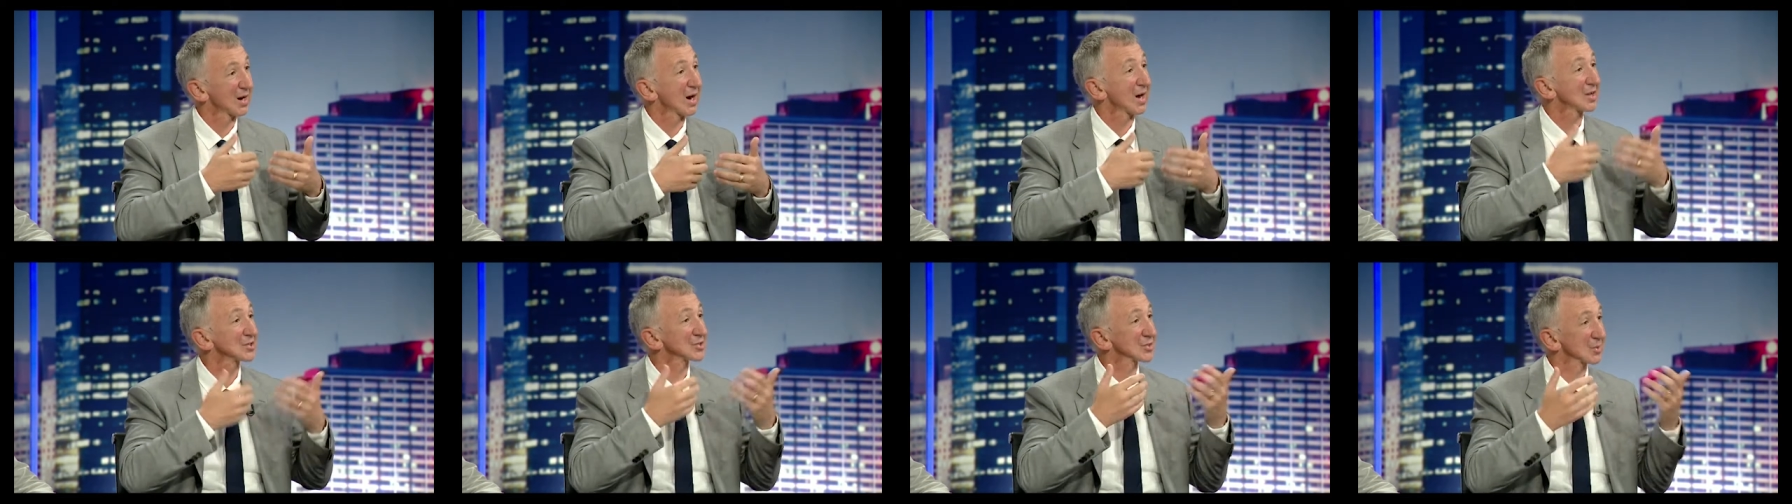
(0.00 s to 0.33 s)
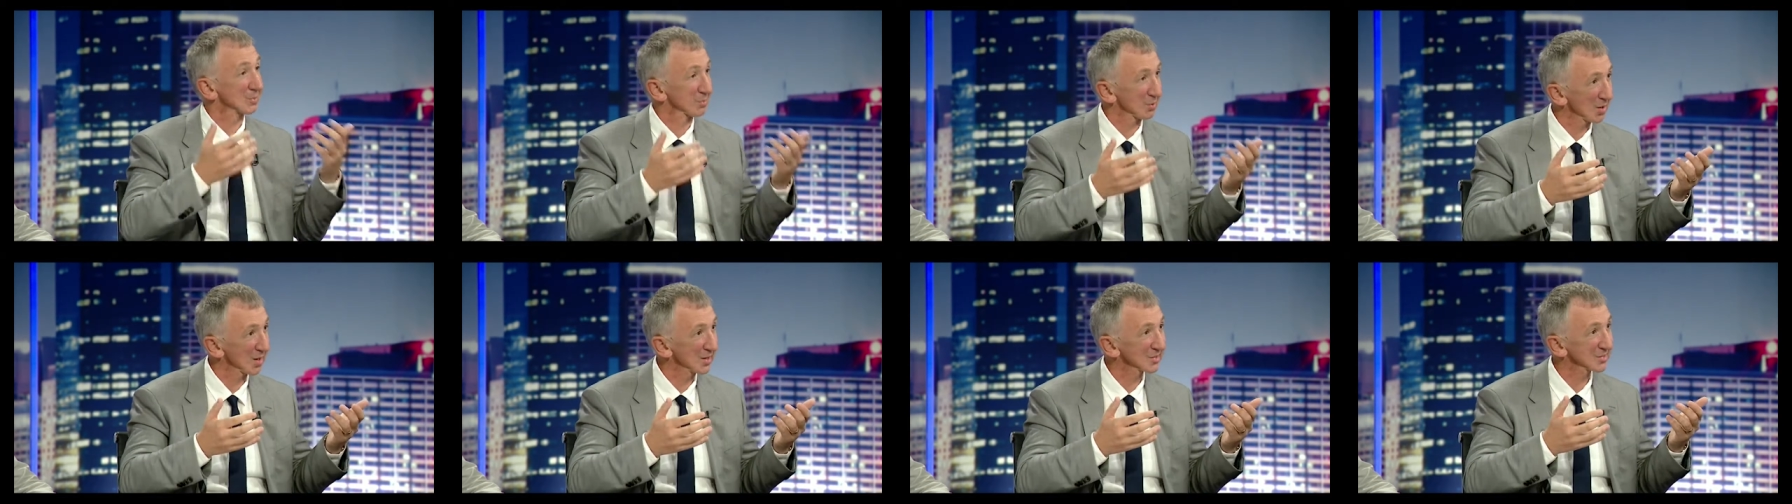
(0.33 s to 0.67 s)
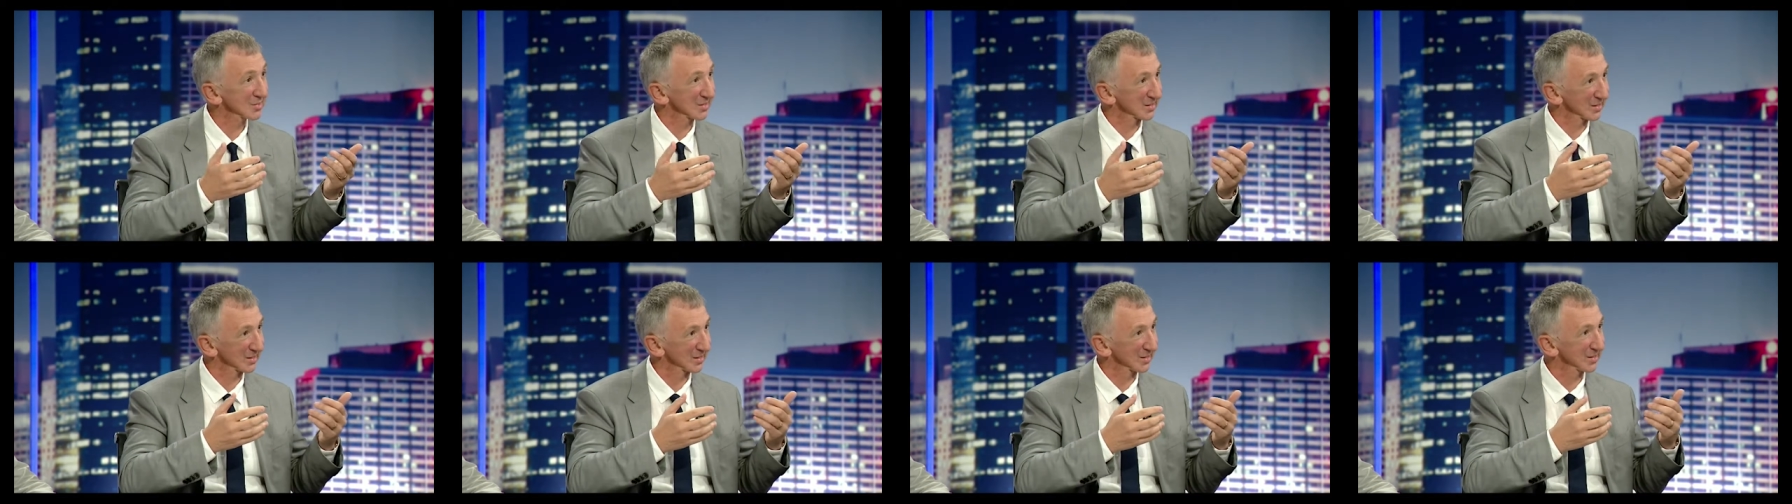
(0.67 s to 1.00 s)

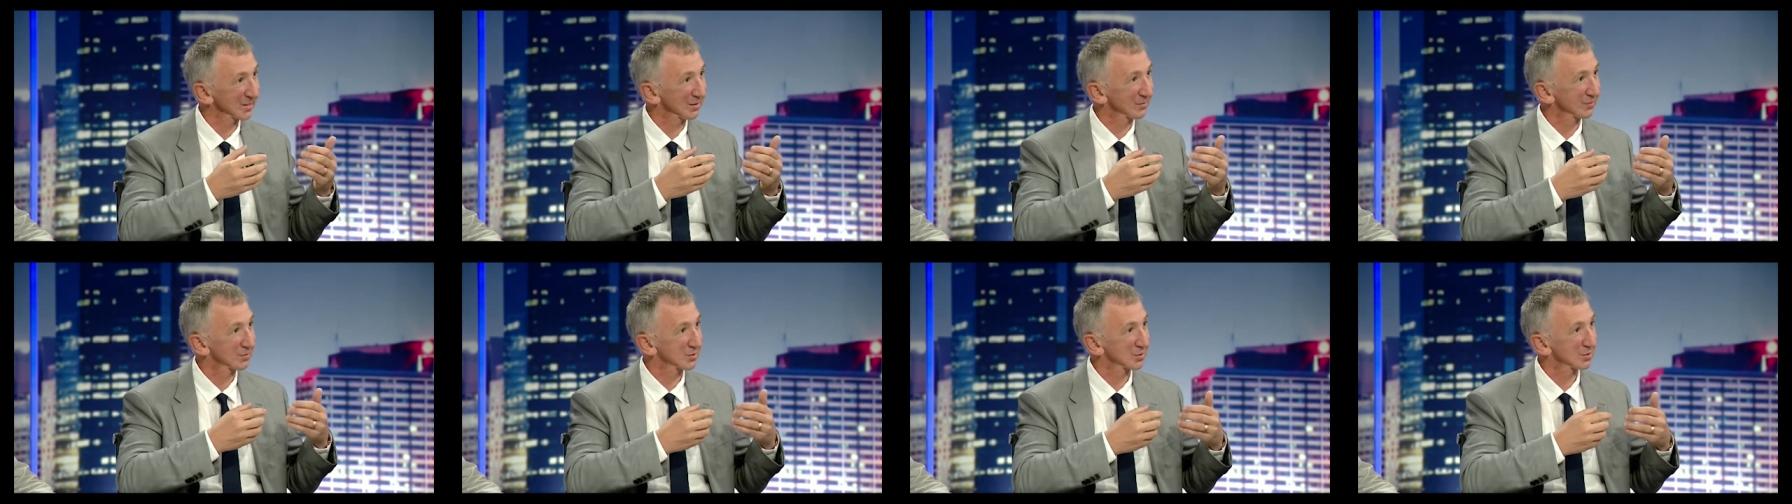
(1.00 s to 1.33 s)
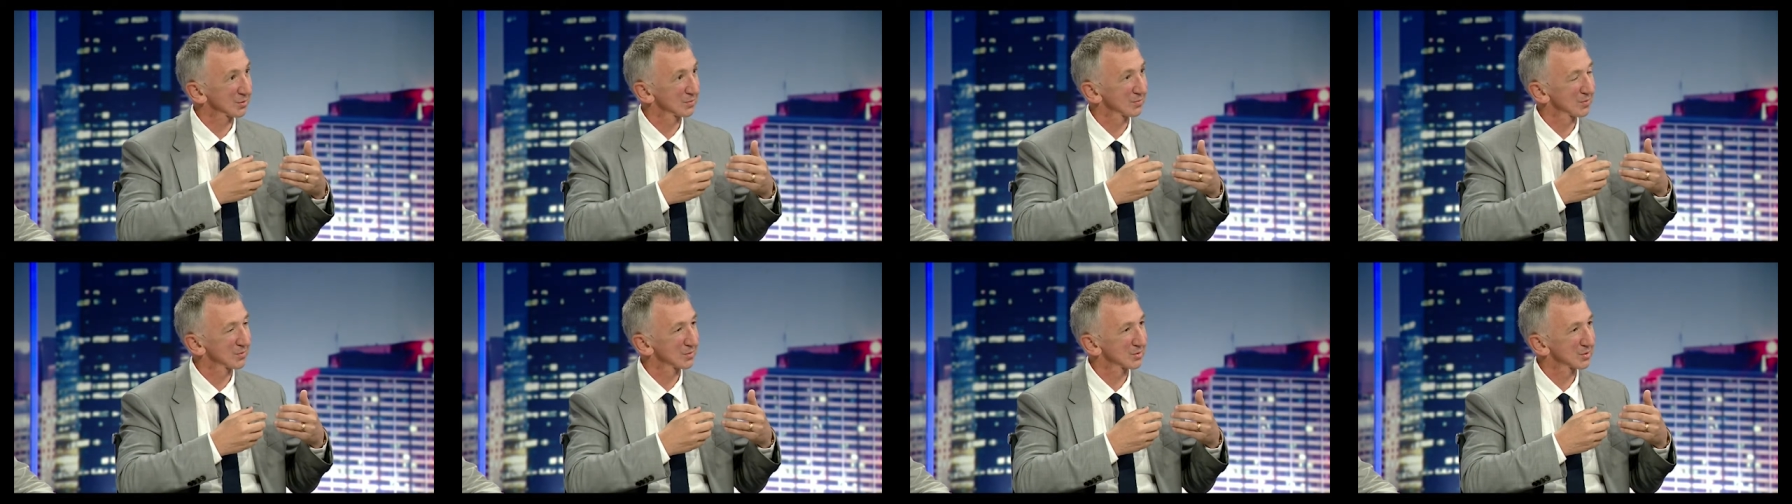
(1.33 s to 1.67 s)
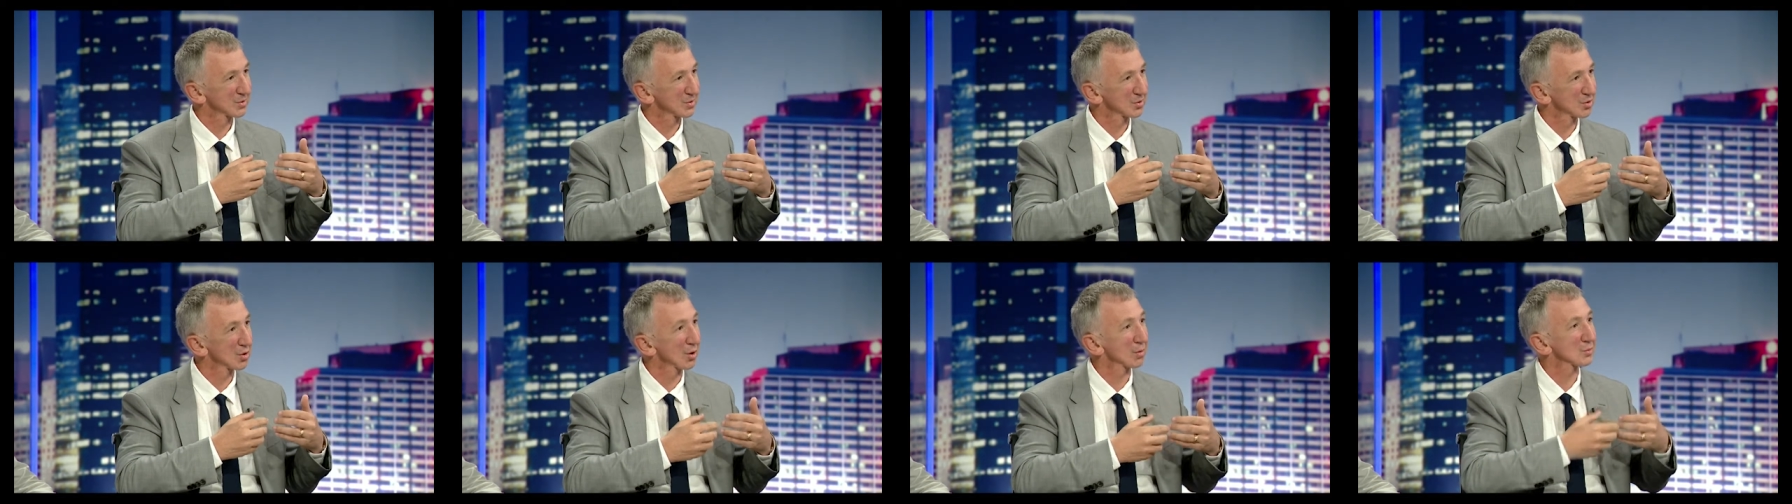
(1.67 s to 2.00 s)
unsurprisingly, if you've
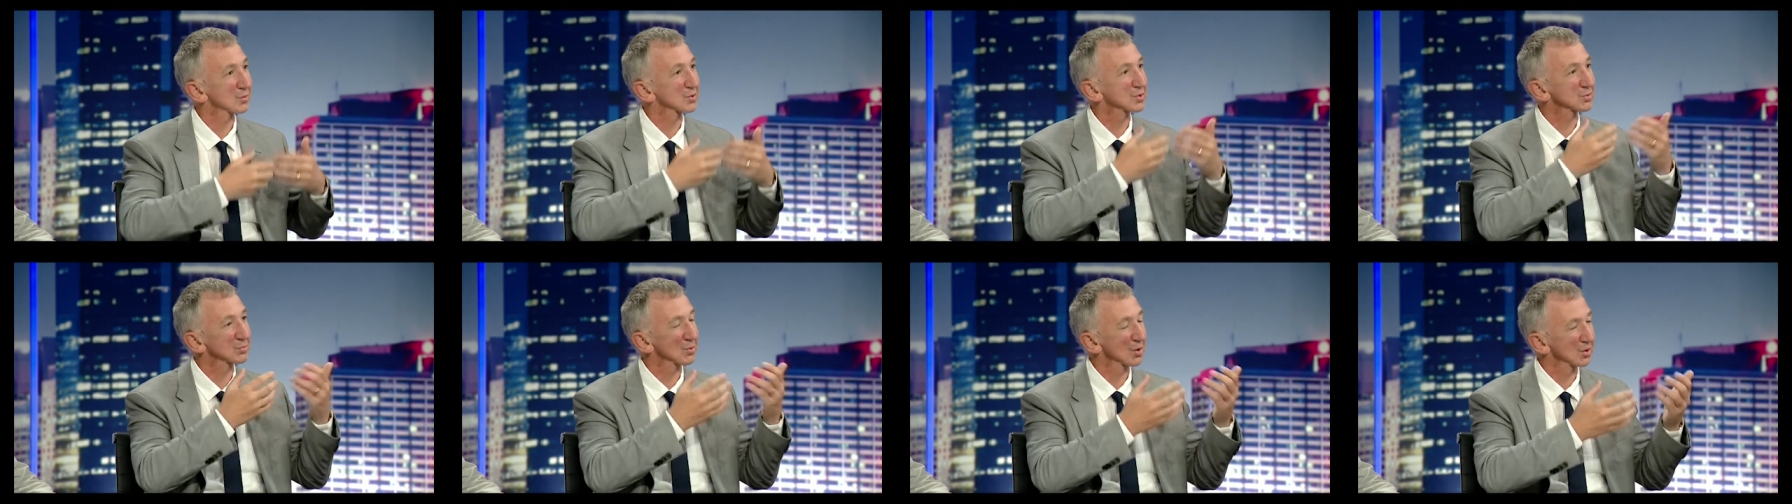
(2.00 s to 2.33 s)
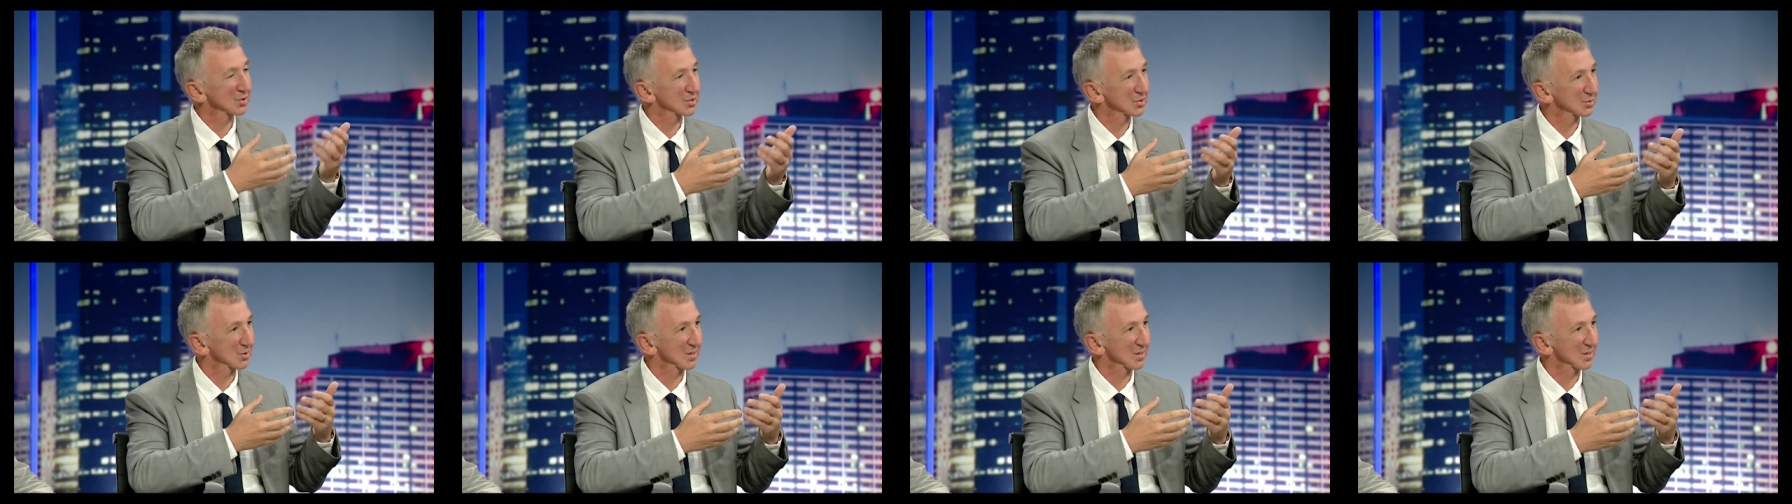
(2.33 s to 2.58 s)
not responded